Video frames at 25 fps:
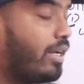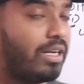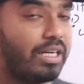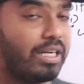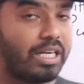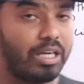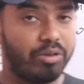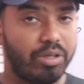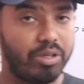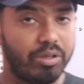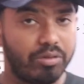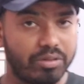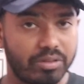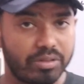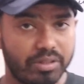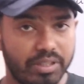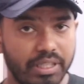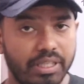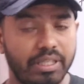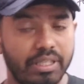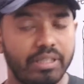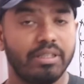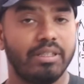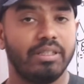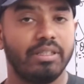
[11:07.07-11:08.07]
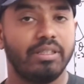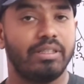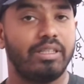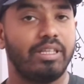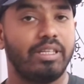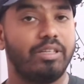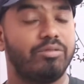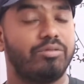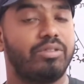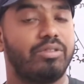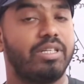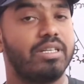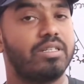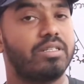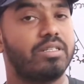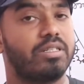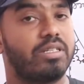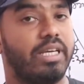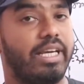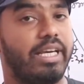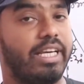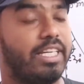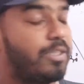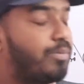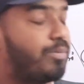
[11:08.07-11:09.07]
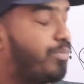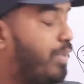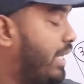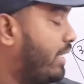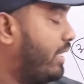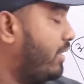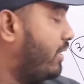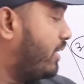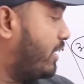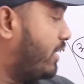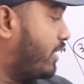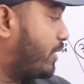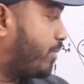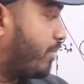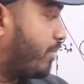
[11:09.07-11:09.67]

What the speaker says: Now you see, you just explain this